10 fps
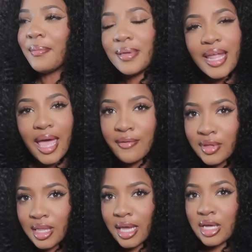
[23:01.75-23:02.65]
I've been
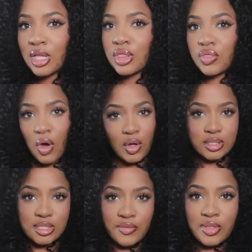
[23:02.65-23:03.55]
having like
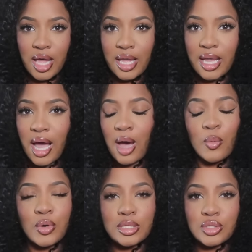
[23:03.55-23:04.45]
thoughts of like I
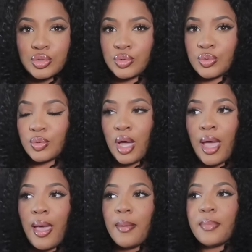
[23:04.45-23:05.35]
want to
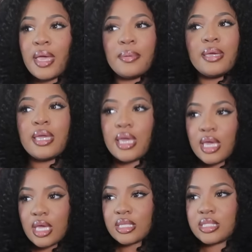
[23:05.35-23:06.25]
maybe
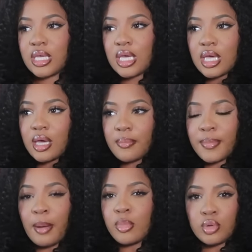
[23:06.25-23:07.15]
get
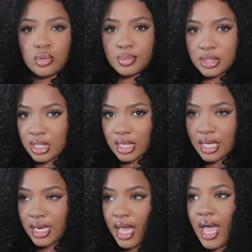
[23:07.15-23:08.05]
my boobs
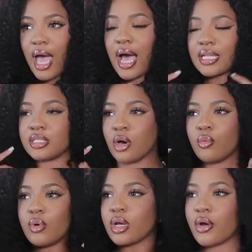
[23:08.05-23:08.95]
done. I
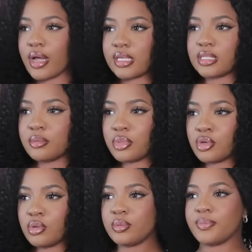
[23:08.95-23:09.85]
don't want crazy
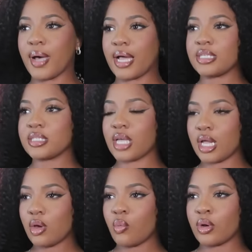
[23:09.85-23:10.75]
boobs, but I just
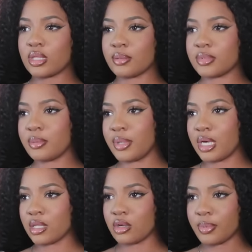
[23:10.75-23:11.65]
kind of want them to
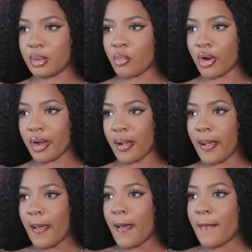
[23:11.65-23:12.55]
be a little bit more
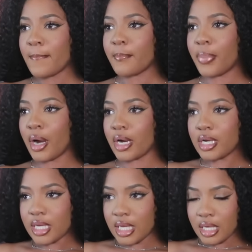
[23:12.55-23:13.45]

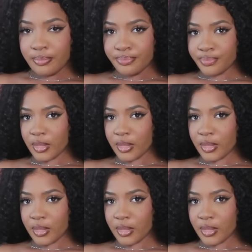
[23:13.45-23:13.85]
perky.